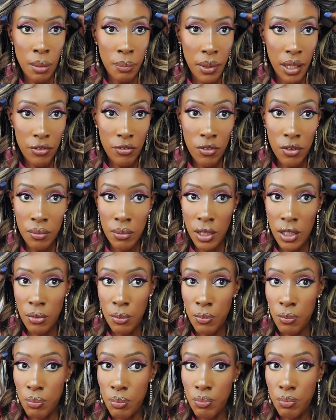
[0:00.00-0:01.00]
apart from
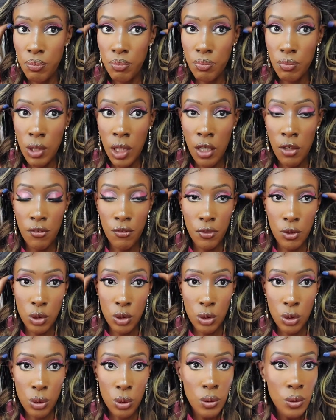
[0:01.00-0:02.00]
the
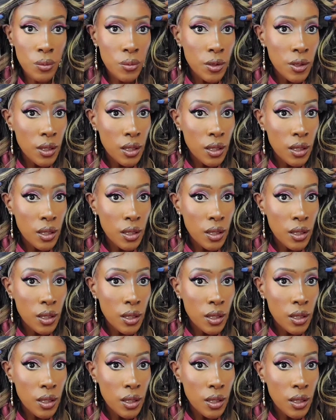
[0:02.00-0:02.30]
photo,